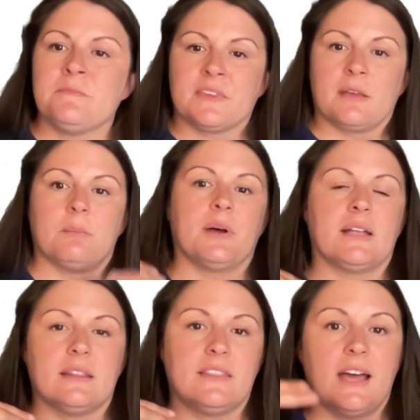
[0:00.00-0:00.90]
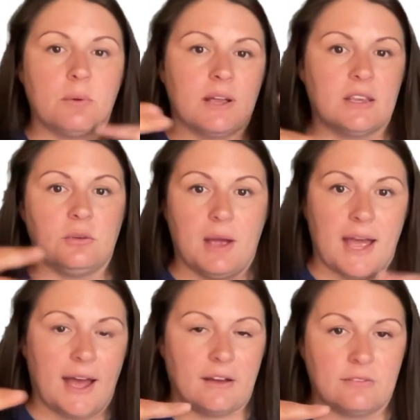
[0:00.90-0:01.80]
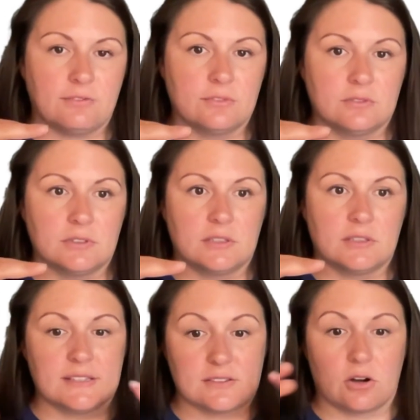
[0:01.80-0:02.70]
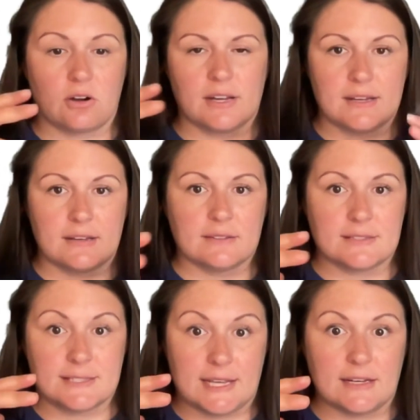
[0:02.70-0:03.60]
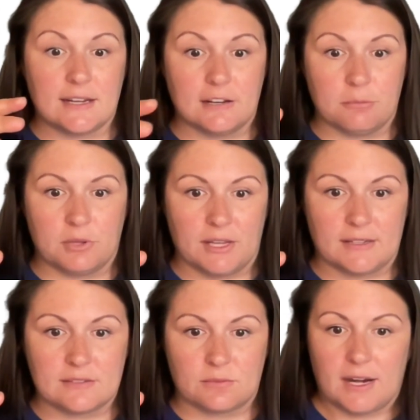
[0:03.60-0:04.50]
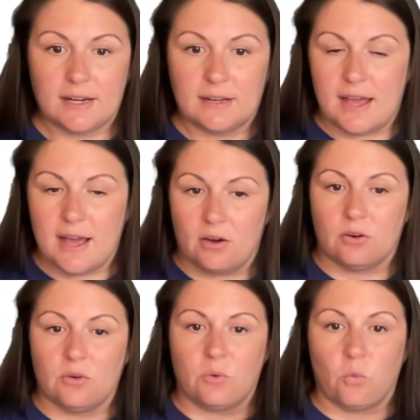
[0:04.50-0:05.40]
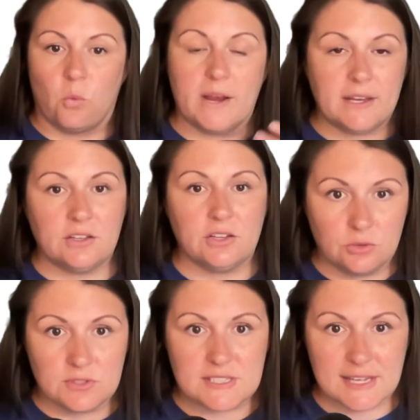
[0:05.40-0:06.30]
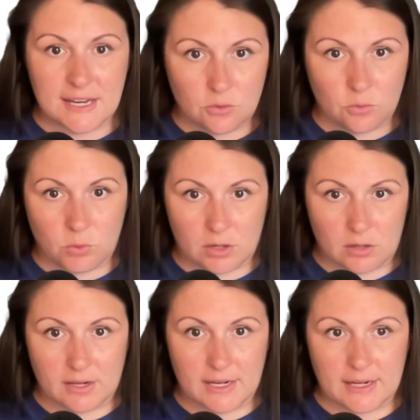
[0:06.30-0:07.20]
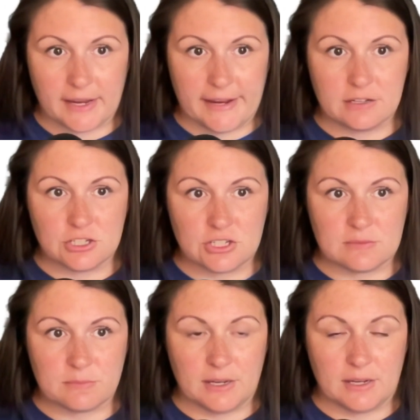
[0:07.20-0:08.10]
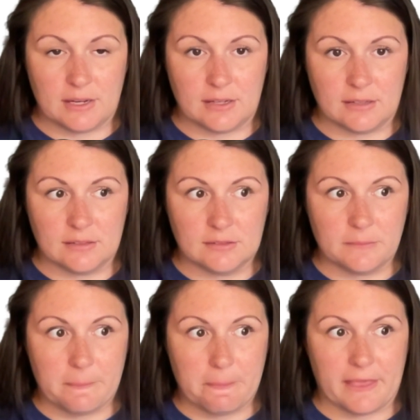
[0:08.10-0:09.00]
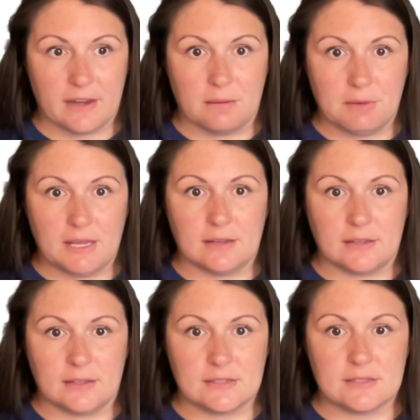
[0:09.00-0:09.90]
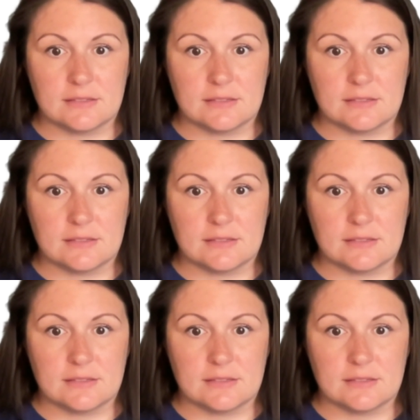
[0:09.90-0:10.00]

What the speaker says: But that way you have this already set in place, right? Now, when you say the word, it can't just be an immediate,